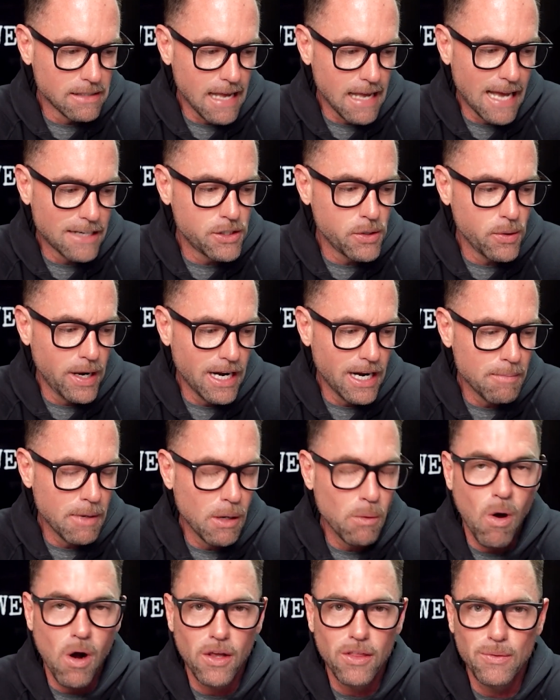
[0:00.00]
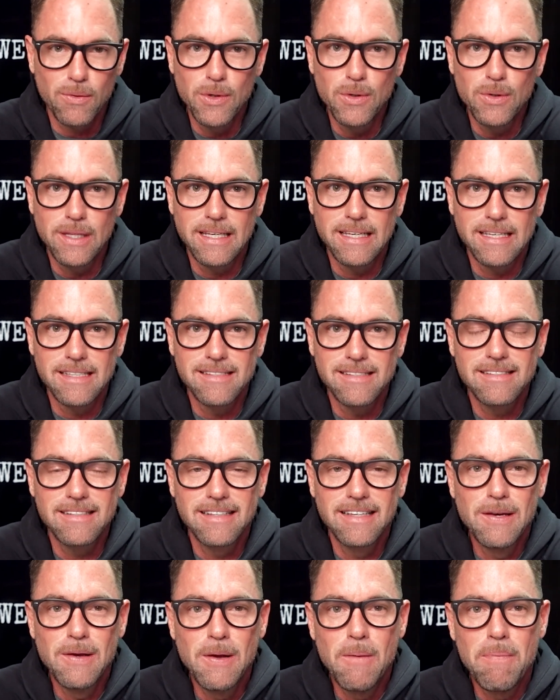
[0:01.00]
As you hear me walk through these,
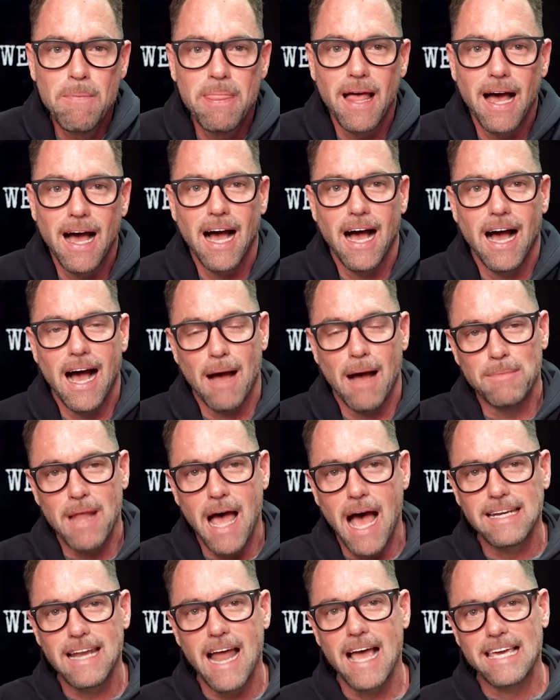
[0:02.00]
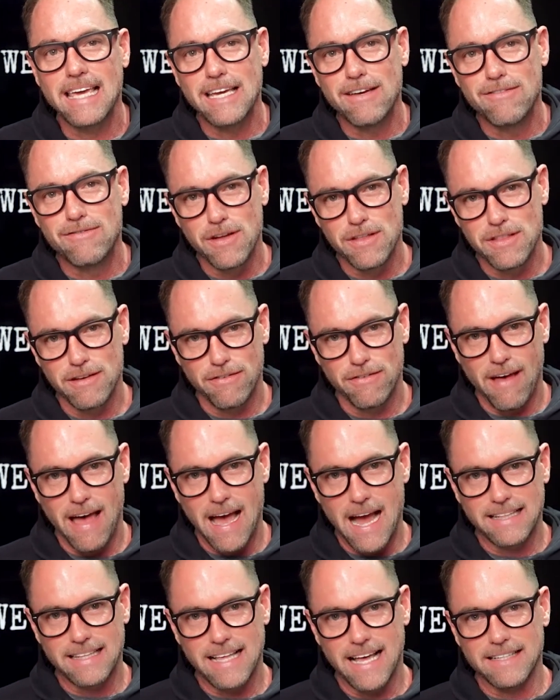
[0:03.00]
I'm not naive to the
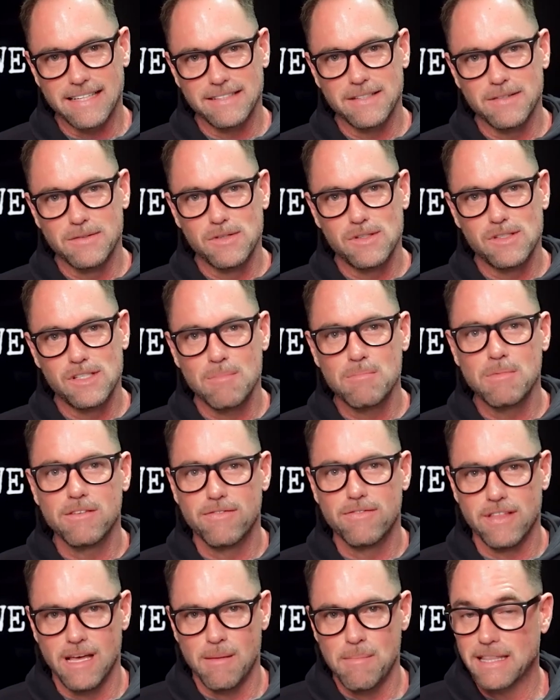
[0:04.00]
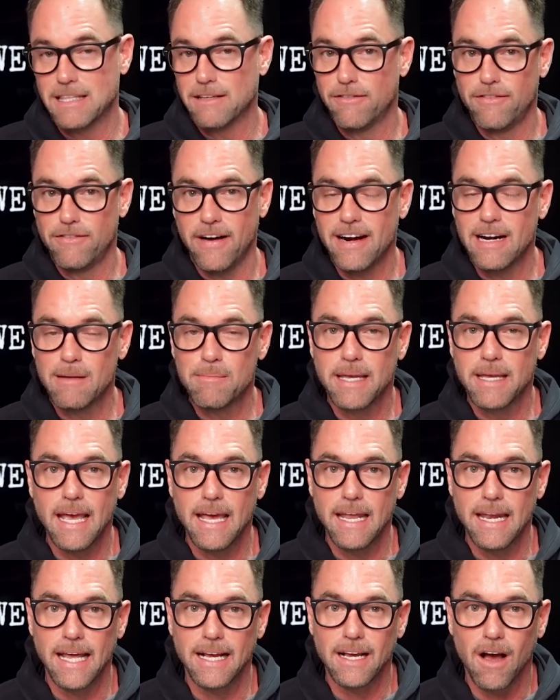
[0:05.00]
fact that some of them at the very beginning